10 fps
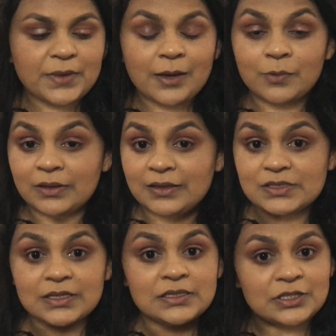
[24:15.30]
I want it to
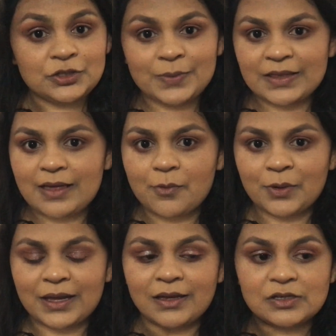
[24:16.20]
continue being that
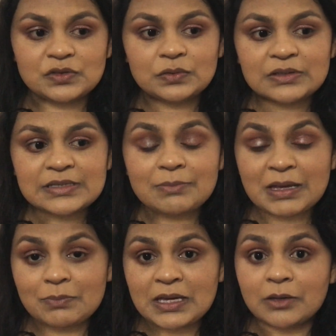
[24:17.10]
way. And as soon as I
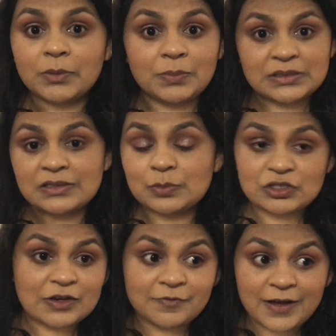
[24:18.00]
make makeup a business, which
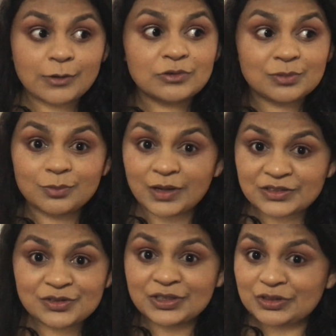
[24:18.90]
I found while
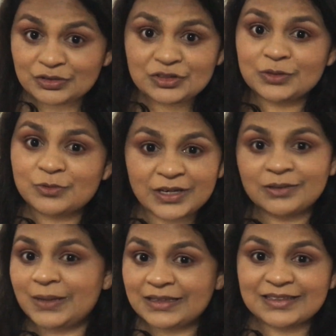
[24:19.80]
doing YouTube, trying
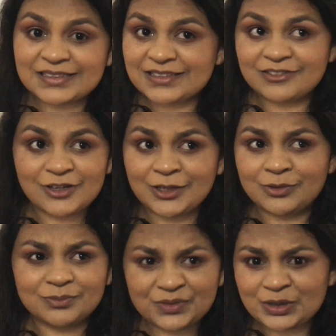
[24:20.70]

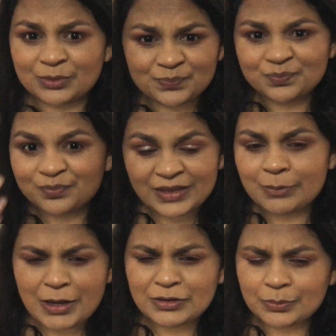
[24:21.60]
to think
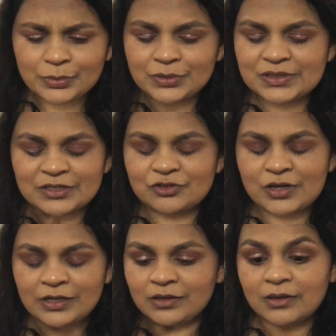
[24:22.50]
about numbers and
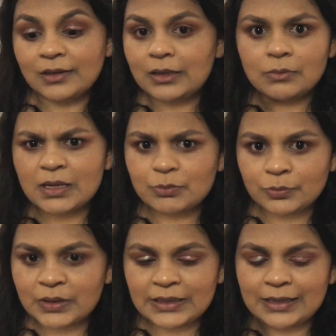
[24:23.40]
trying to make more
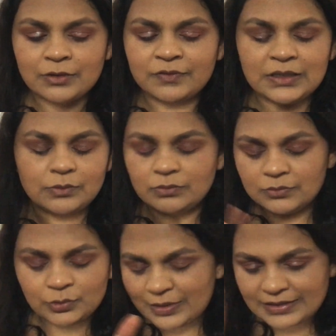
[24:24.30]
money out of it
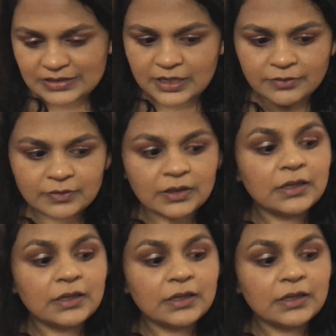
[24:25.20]
and all that stuff,